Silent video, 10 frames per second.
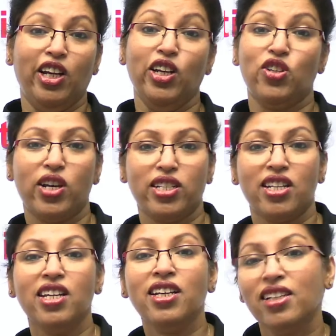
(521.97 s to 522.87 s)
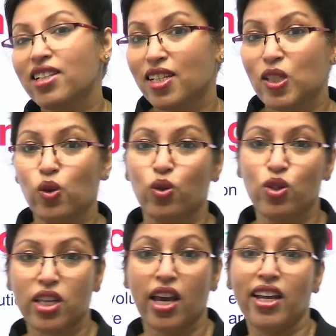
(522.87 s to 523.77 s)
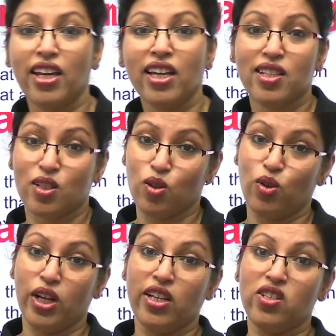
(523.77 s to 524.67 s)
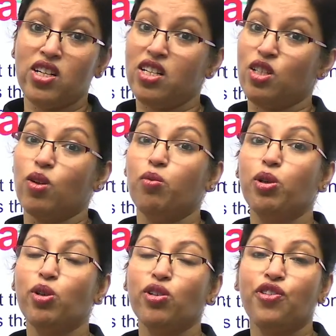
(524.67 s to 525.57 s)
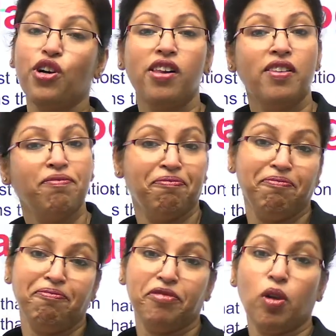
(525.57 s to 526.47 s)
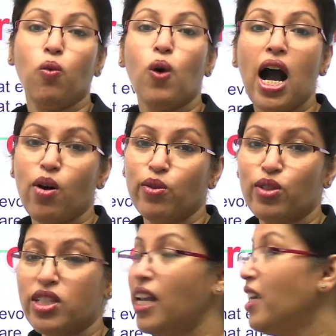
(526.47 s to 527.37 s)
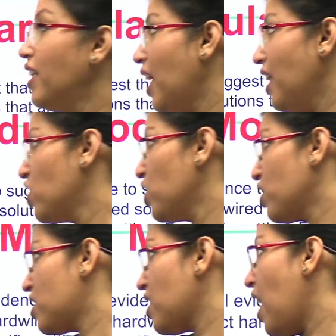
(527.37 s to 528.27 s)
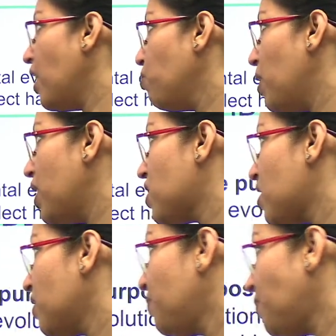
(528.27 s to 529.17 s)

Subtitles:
interesting, so scary, so dangerous, so beautiful. Wow, cell intelligence at best.